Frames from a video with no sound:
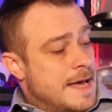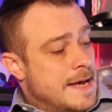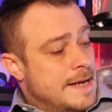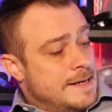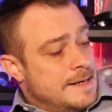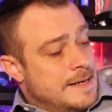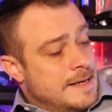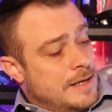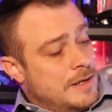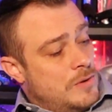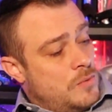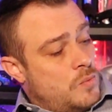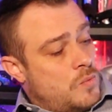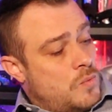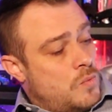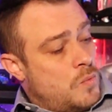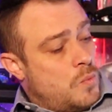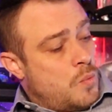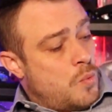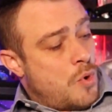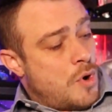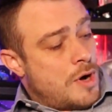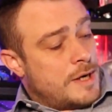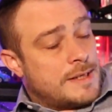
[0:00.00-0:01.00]
and then
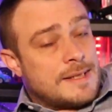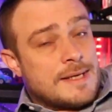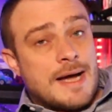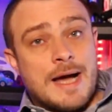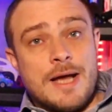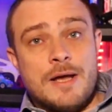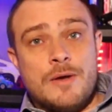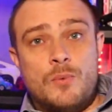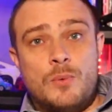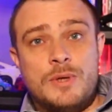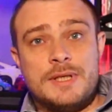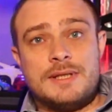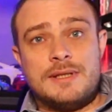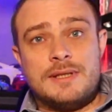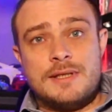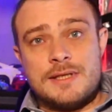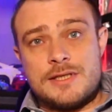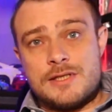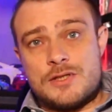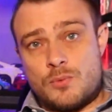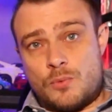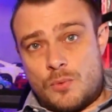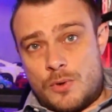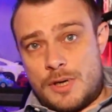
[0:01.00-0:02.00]
what I
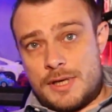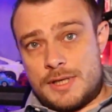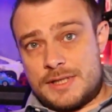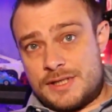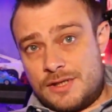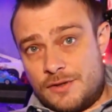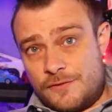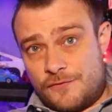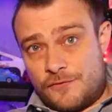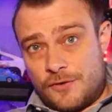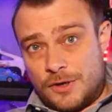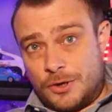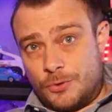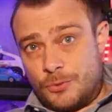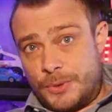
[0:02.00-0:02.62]
witnessed was the